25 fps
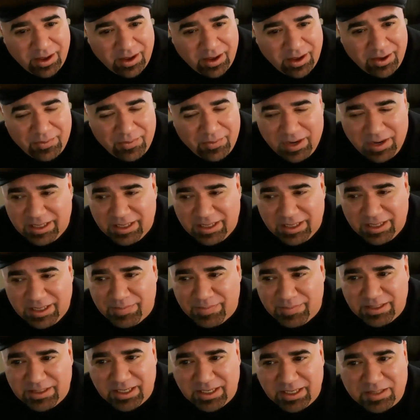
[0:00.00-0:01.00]
and I
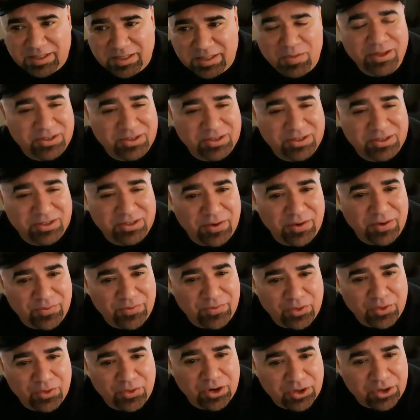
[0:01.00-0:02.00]
spent 6 months looking
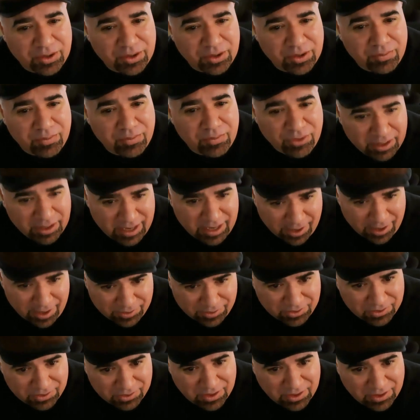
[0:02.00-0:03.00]
for a good print house